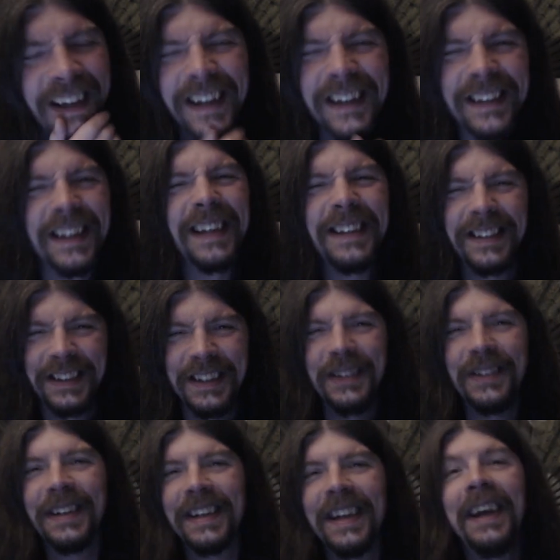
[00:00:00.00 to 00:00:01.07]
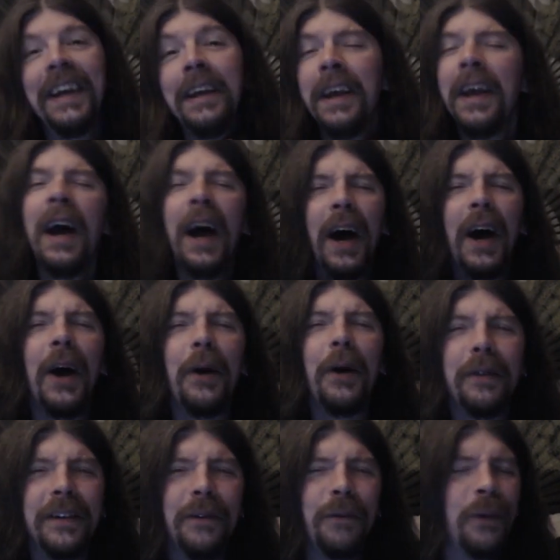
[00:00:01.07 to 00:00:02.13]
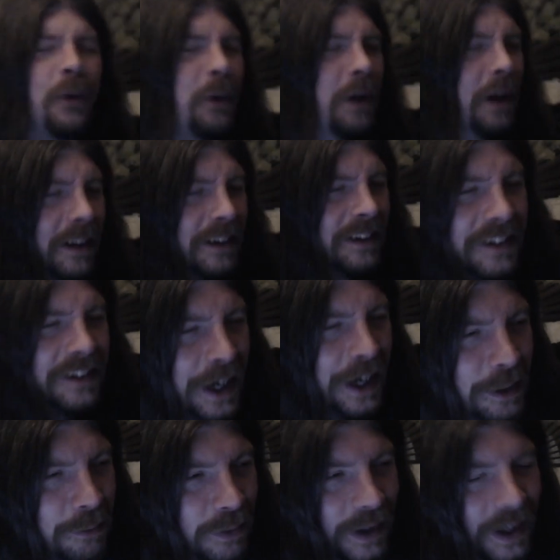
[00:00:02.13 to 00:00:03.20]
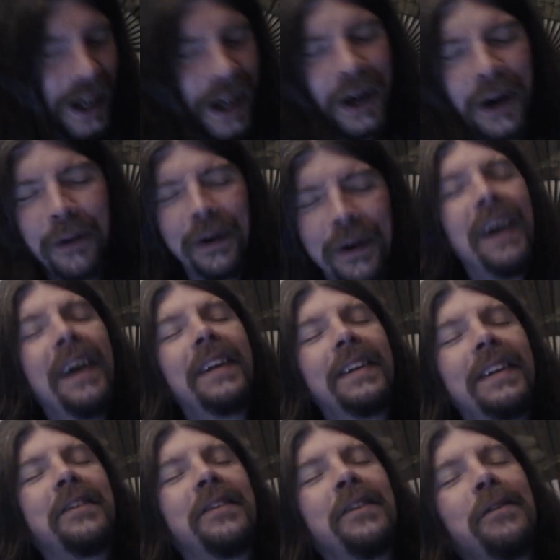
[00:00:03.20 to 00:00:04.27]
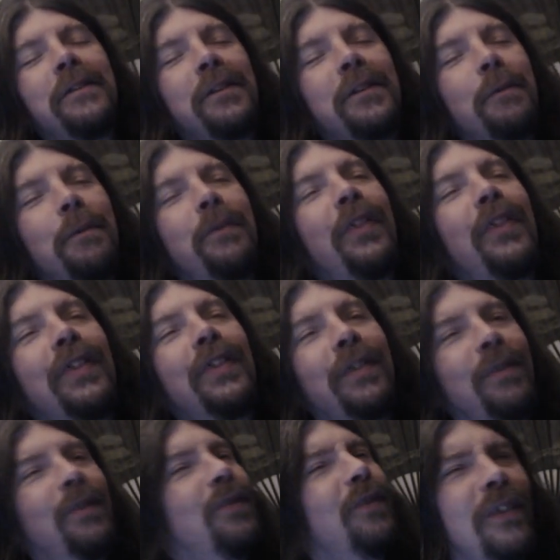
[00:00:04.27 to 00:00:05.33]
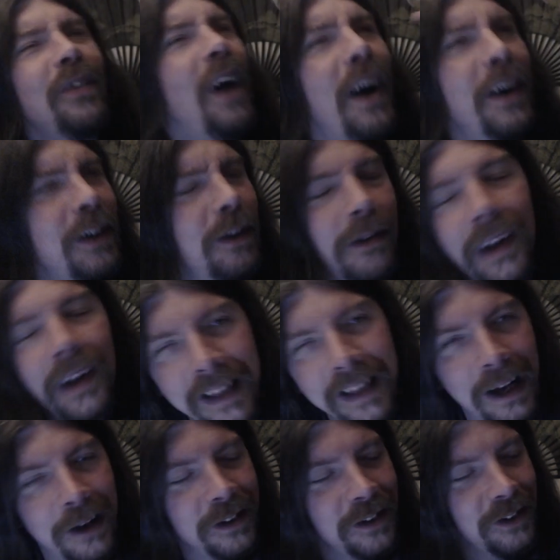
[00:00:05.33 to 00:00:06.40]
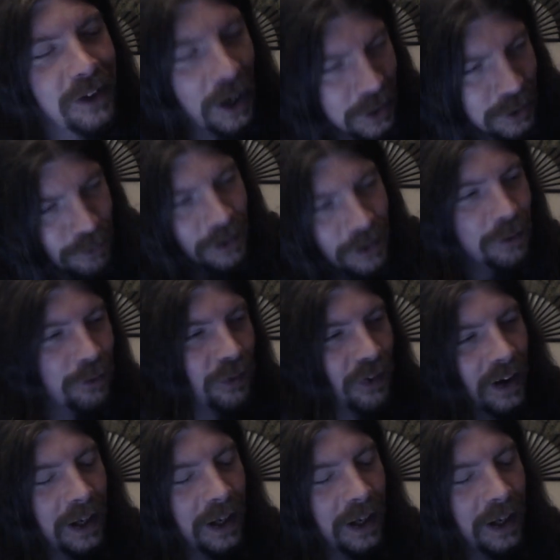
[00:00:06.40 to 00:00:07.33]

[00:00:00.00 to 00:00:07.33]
Let's do it. Oh, who the hell is Dynabook? Oh, let's search through not thousands, hundreds of fucking